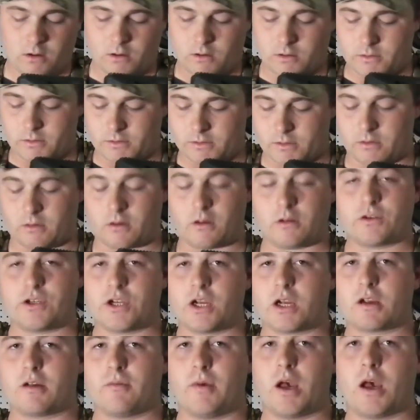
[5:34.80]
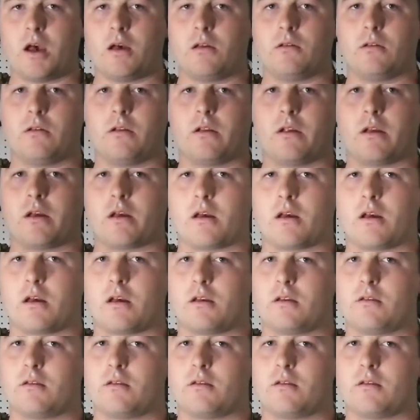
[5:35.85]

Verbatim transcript: So go check them out and uh,